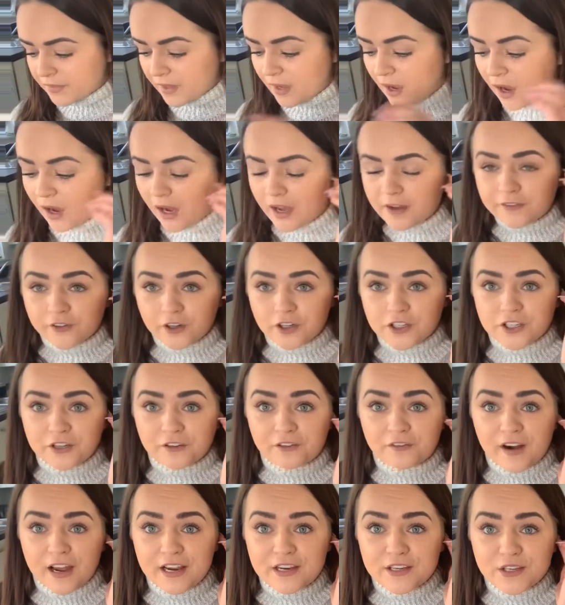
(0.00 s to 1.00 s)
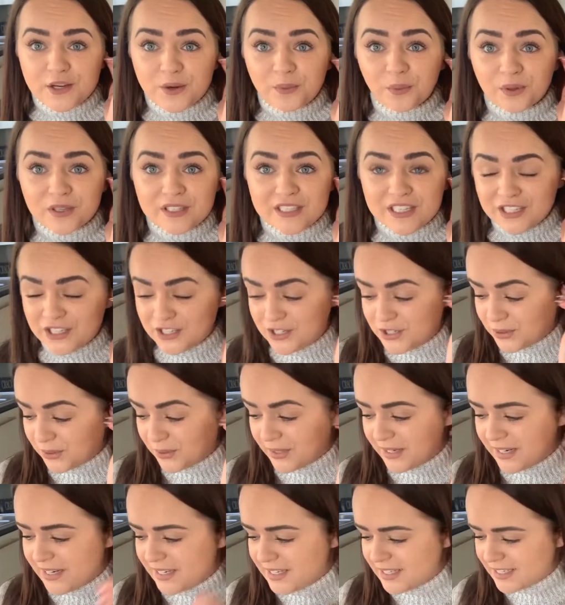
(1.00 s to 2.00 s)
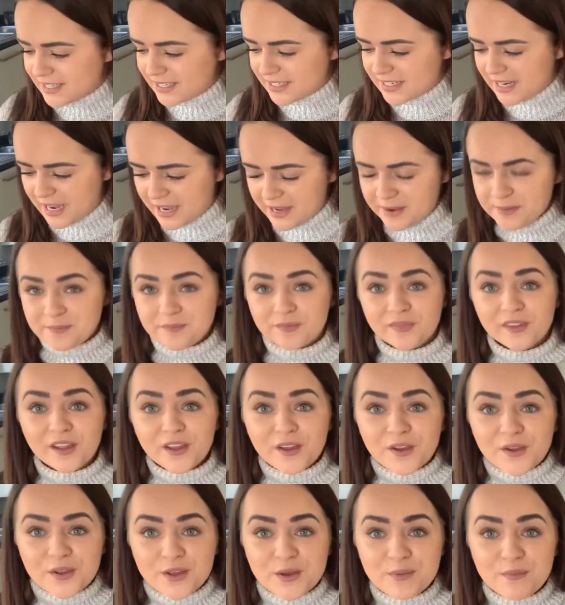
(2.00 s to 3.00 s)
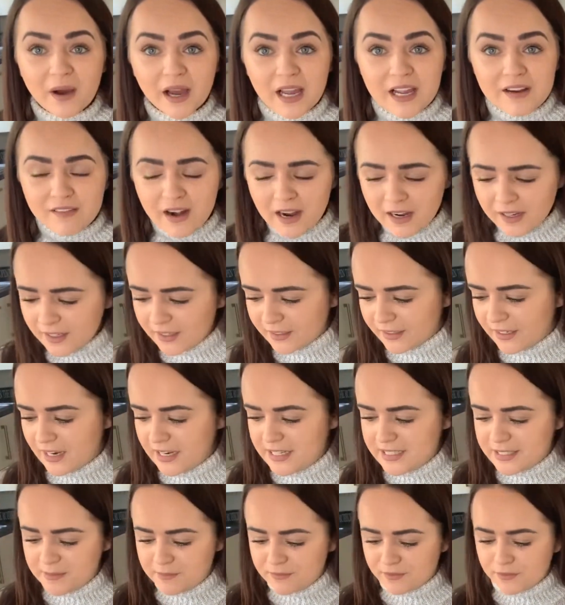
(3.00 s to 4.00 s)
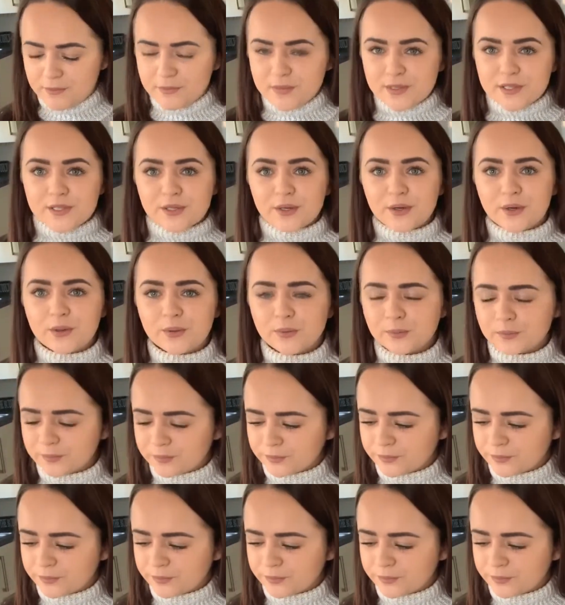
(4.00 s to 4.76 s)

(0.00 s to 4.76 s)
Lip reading: I've got a friend who wanted to join us today. You might recognise him from school.